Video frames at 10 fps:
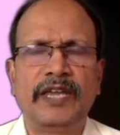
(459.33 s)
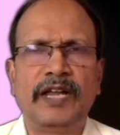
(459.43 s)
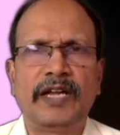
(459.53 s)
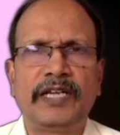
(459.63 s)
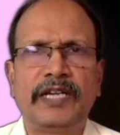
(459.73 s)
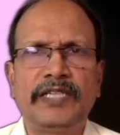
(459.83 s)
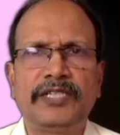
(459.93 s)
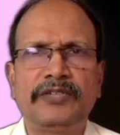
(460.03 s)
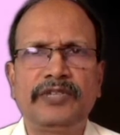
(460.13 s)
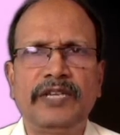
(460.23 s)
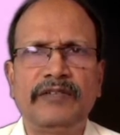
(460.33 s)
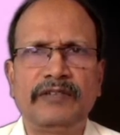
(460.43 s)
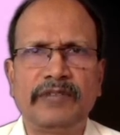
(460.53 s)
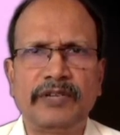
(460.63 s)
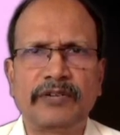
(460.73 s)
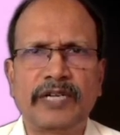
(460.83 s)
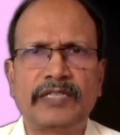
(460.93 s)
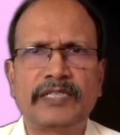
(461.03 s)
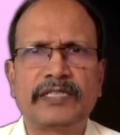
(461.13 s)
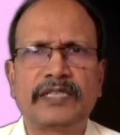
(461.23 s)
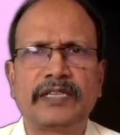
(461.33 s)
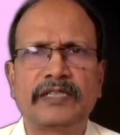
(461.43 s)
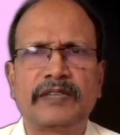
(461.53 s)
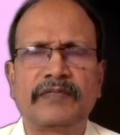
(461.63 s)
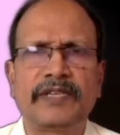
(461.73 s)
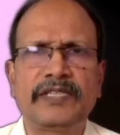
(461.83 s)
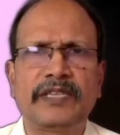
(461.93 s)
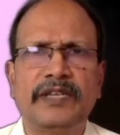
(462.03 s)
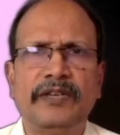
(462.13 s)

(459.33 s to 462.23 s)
And in addition to that, when you cut this surface,